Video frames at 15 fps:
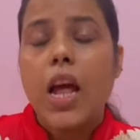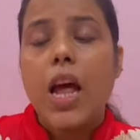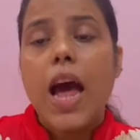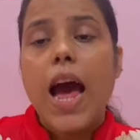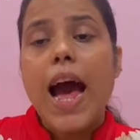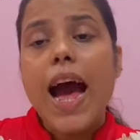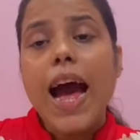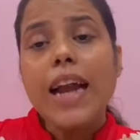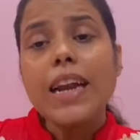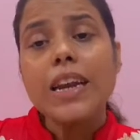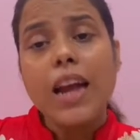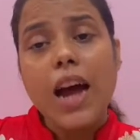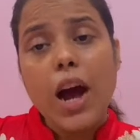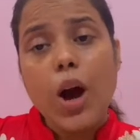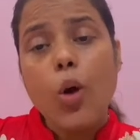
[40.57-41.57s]
And
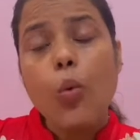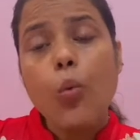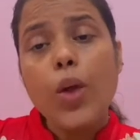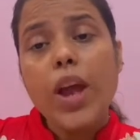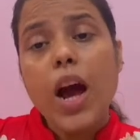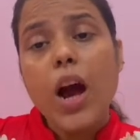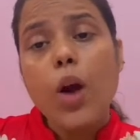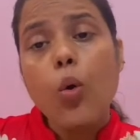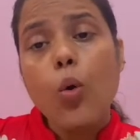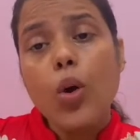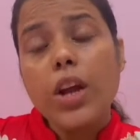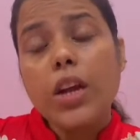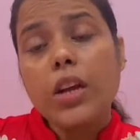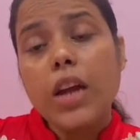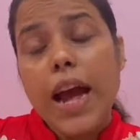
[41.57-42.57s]
now we are
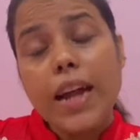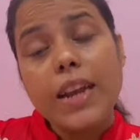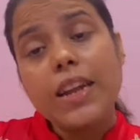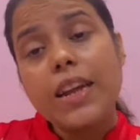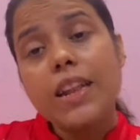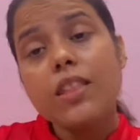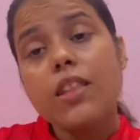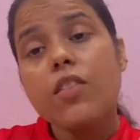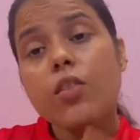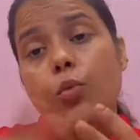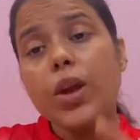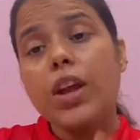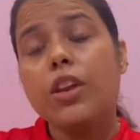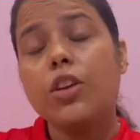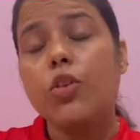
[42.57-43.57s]
going, and in this
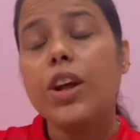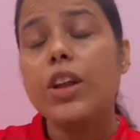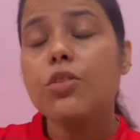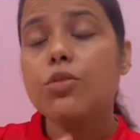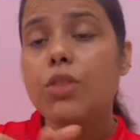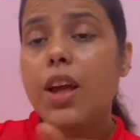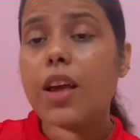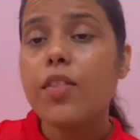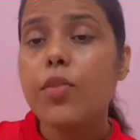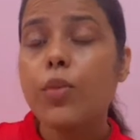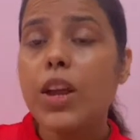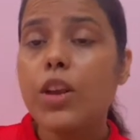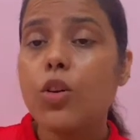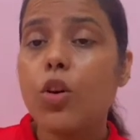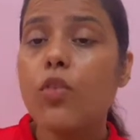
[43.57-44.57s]
video, in today's
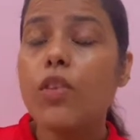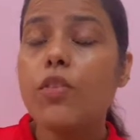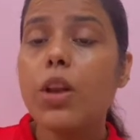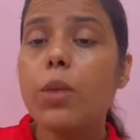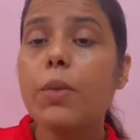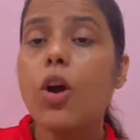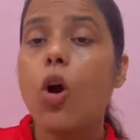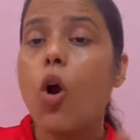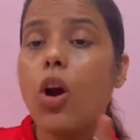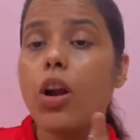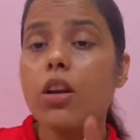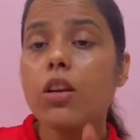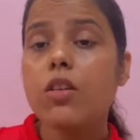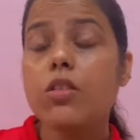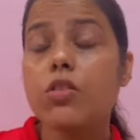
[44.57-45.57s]
video, we will be
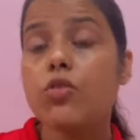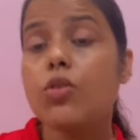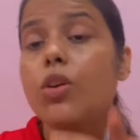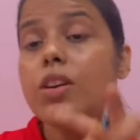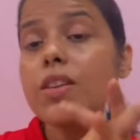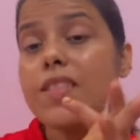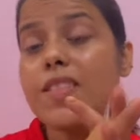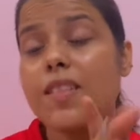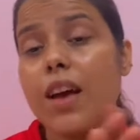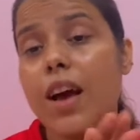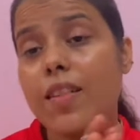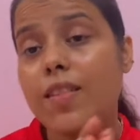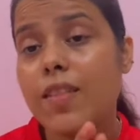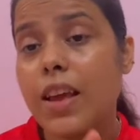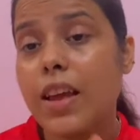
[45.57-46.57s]
also
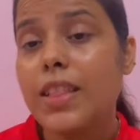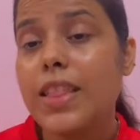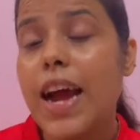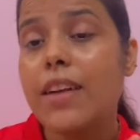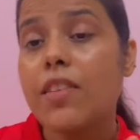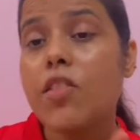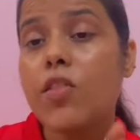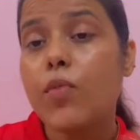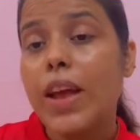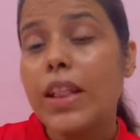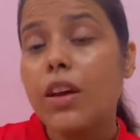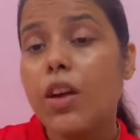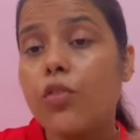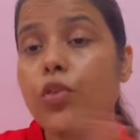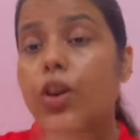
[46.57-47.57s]
discussing, that is
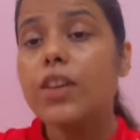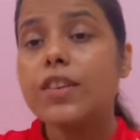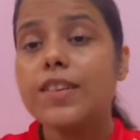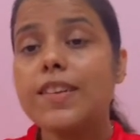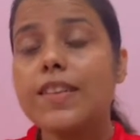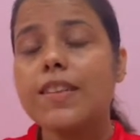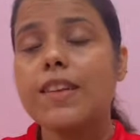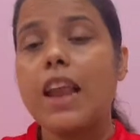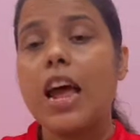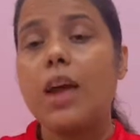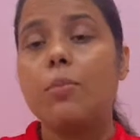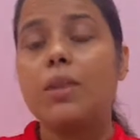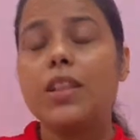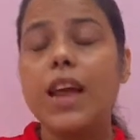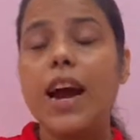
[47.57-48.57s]
weather versus
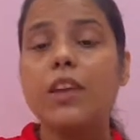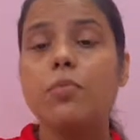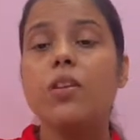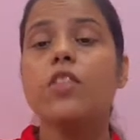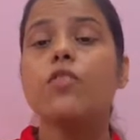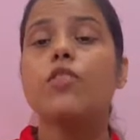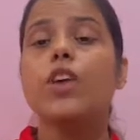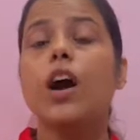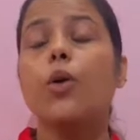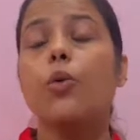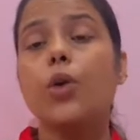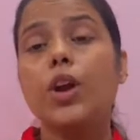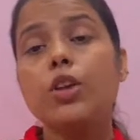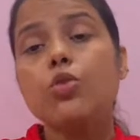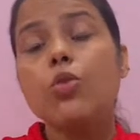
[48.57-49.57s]
climate. That means we are
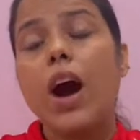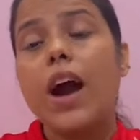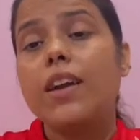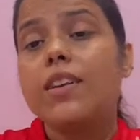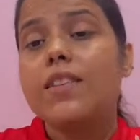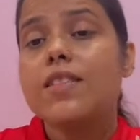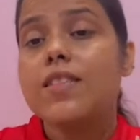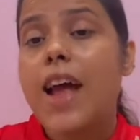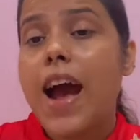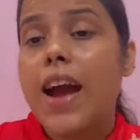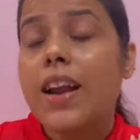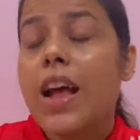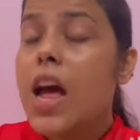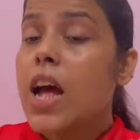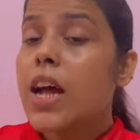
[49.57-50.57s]
going to
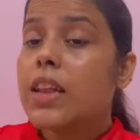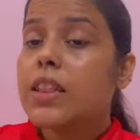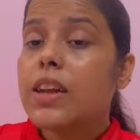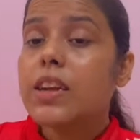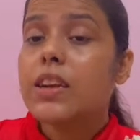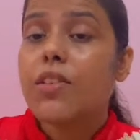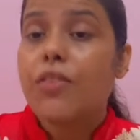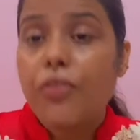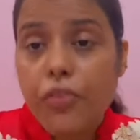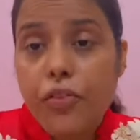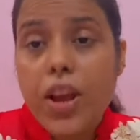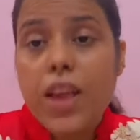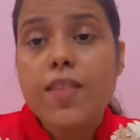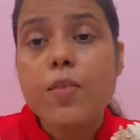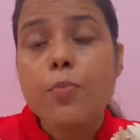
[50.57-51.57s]
understand the
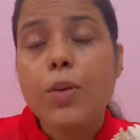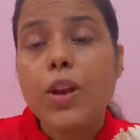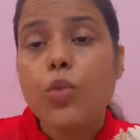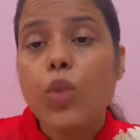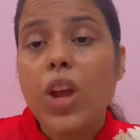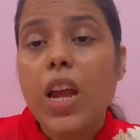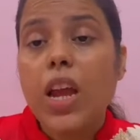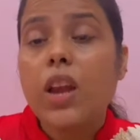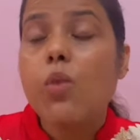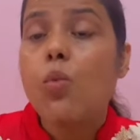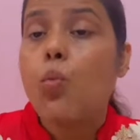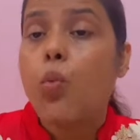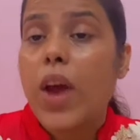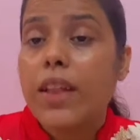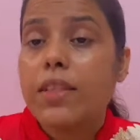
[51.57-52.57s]
difference
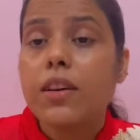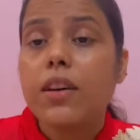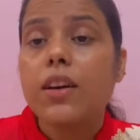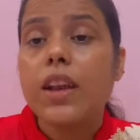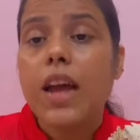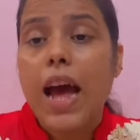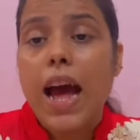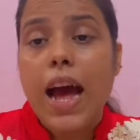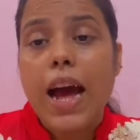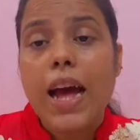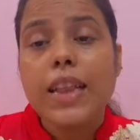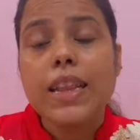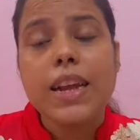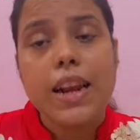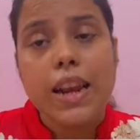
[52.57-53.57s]
between weather
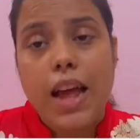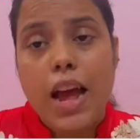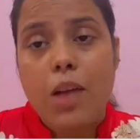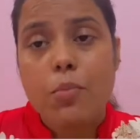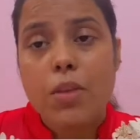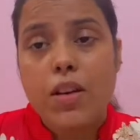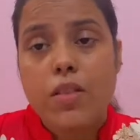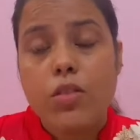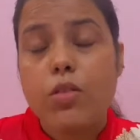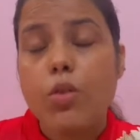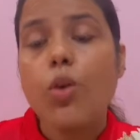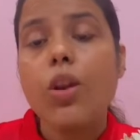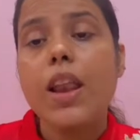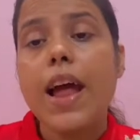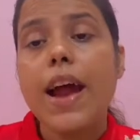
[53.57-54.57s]
and climate. So
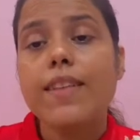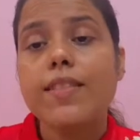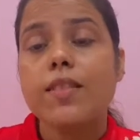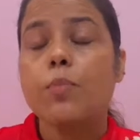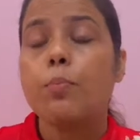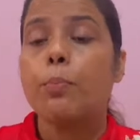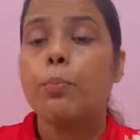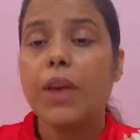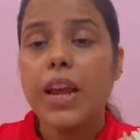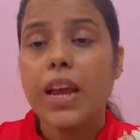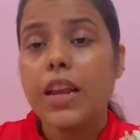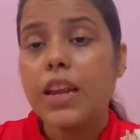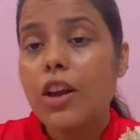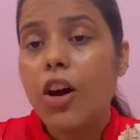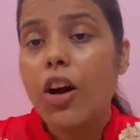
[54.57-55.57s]
let's
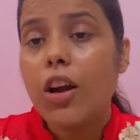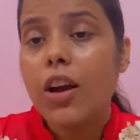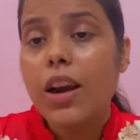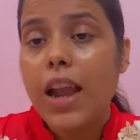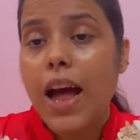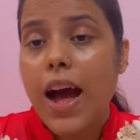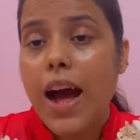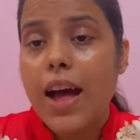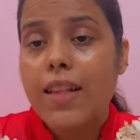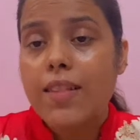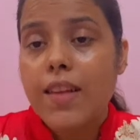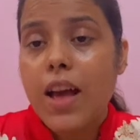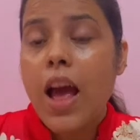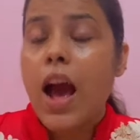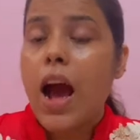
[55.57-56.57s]
begin your class.
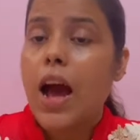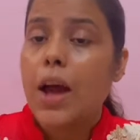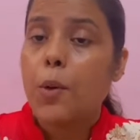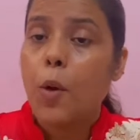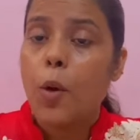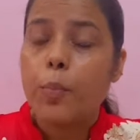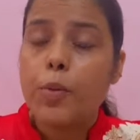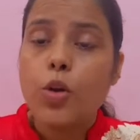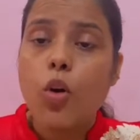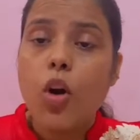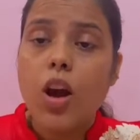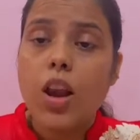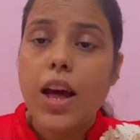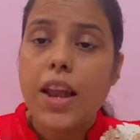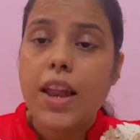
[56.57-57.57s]
I hope you
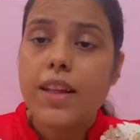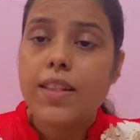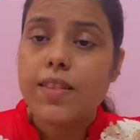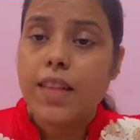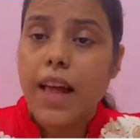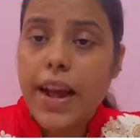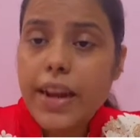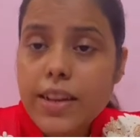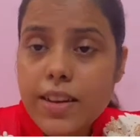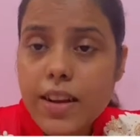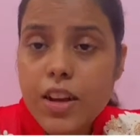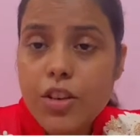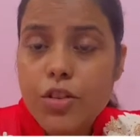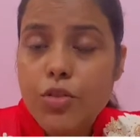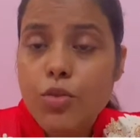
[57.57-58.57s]
all are
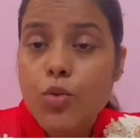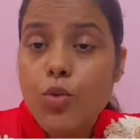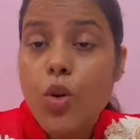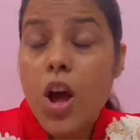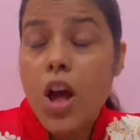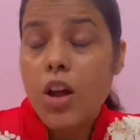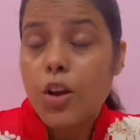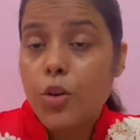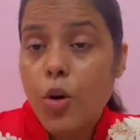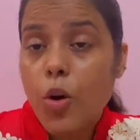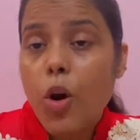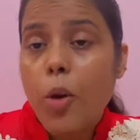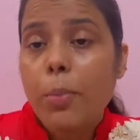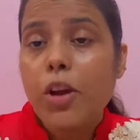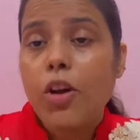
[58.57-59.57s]
excited to
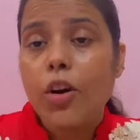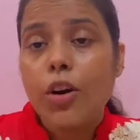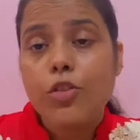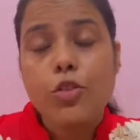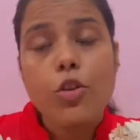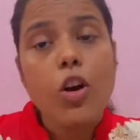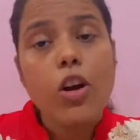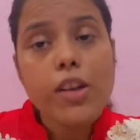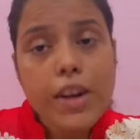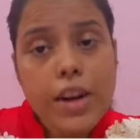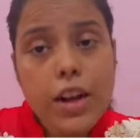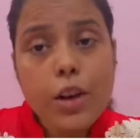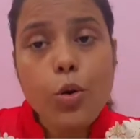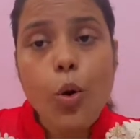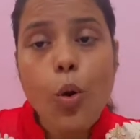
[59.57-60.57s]
know, because you
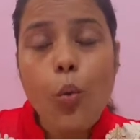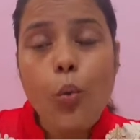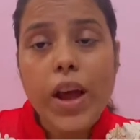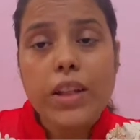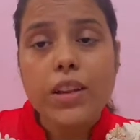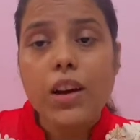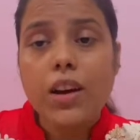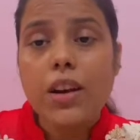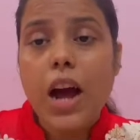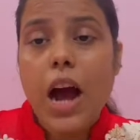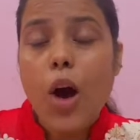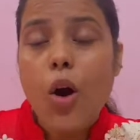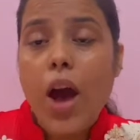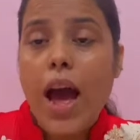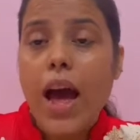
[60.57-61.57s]
already know weather
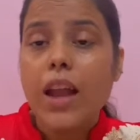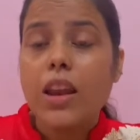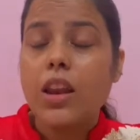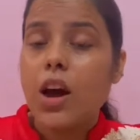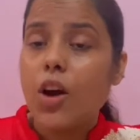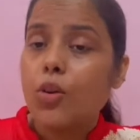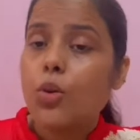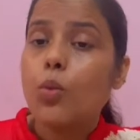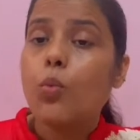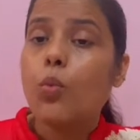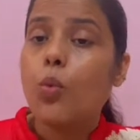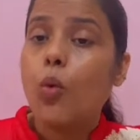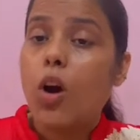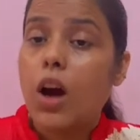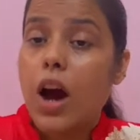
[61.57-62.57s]
now, and now you
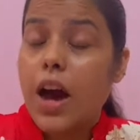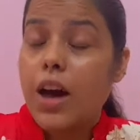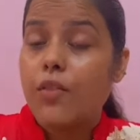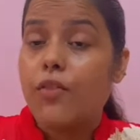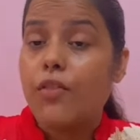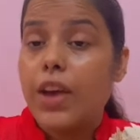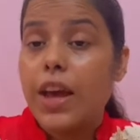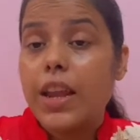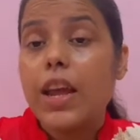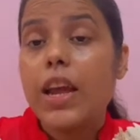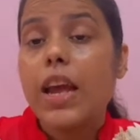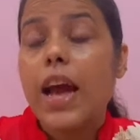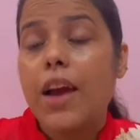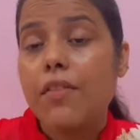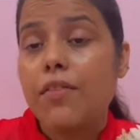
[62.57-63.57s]
are
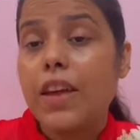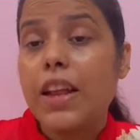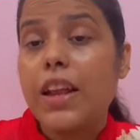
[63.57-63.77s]
very, I feel,